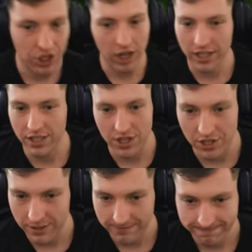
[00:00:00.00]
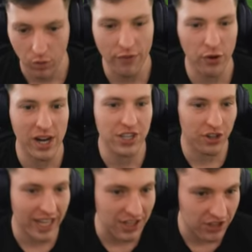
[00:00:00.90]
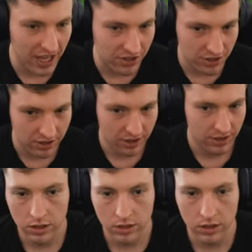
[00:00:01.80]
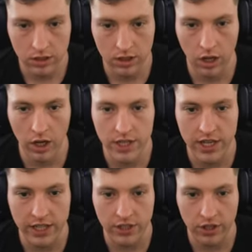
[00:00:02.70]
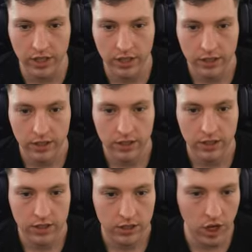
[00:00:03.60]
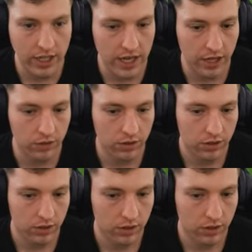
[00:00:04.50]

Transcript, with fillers: Shocking decision. The referees are against us. Oh, he's ex-cooking. Great tackle.